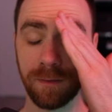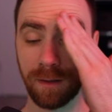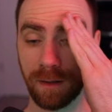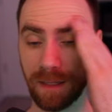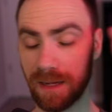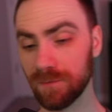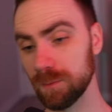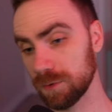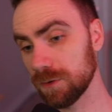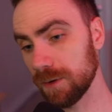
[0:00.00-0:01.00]
they're going to have
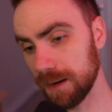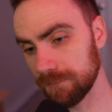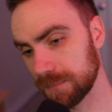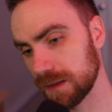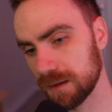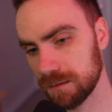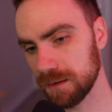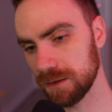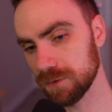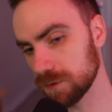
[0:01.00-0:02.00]
a program
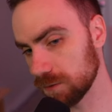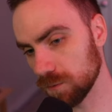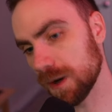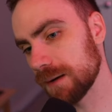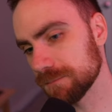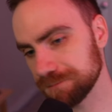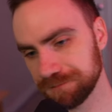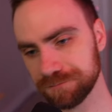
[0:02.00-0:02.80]
that you can run.